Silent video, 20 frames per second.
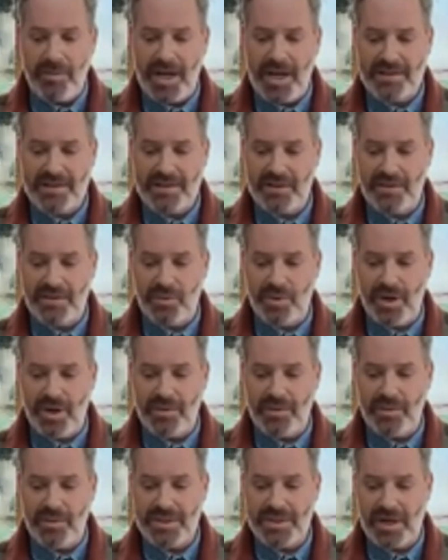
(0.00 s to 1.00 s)
what we
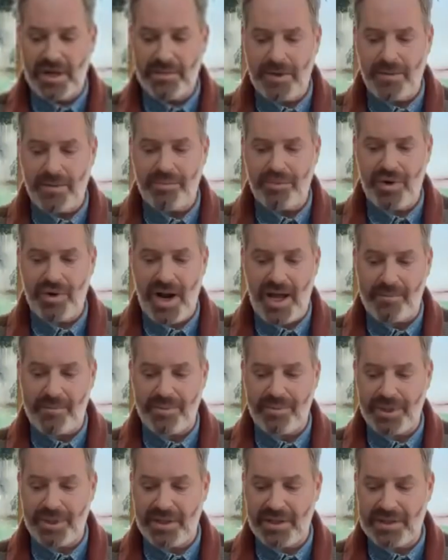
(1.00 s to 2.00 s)
talked about with prep,
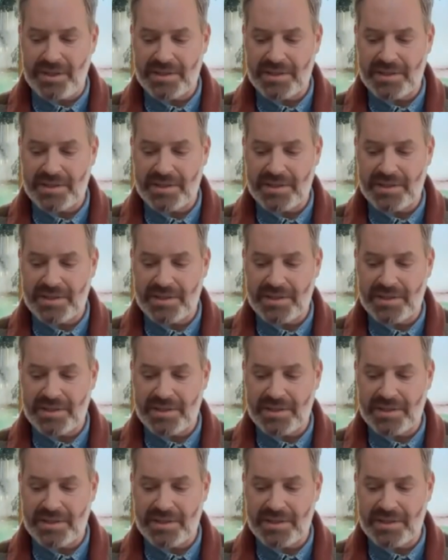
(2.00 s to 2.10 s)
because